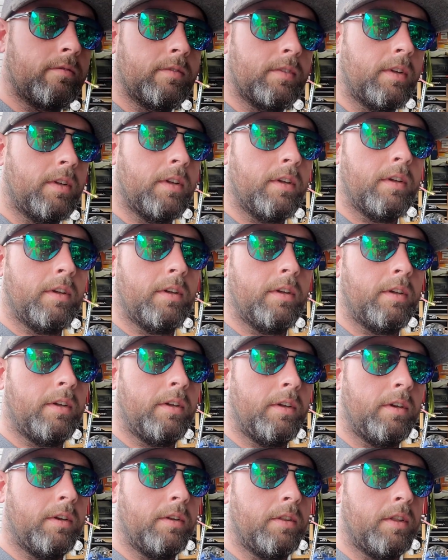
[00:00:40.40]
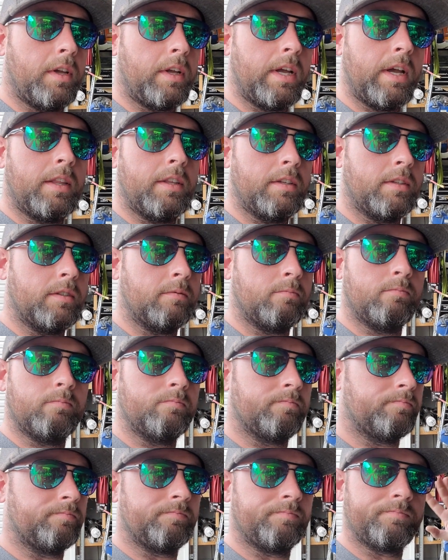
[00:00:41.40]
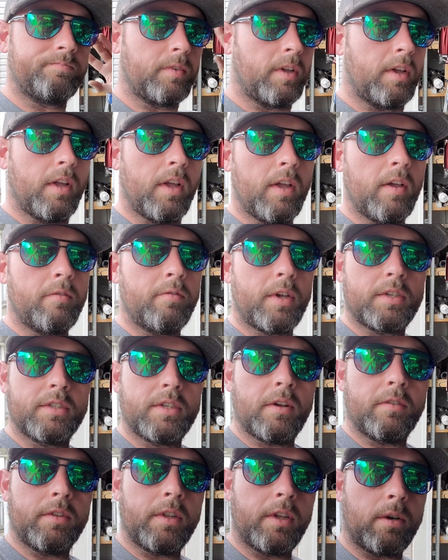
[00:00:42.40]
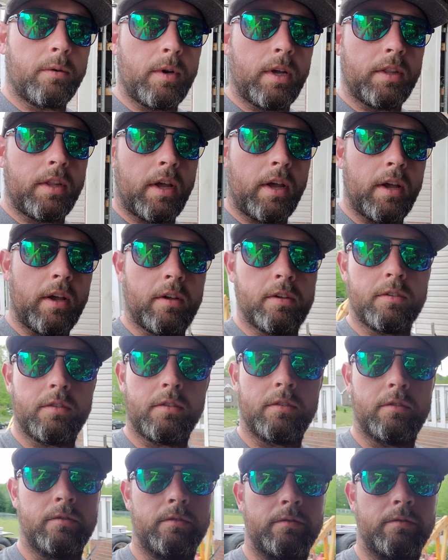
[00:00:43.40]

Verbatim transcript: uh, you know, that guy that fixes everything around the house,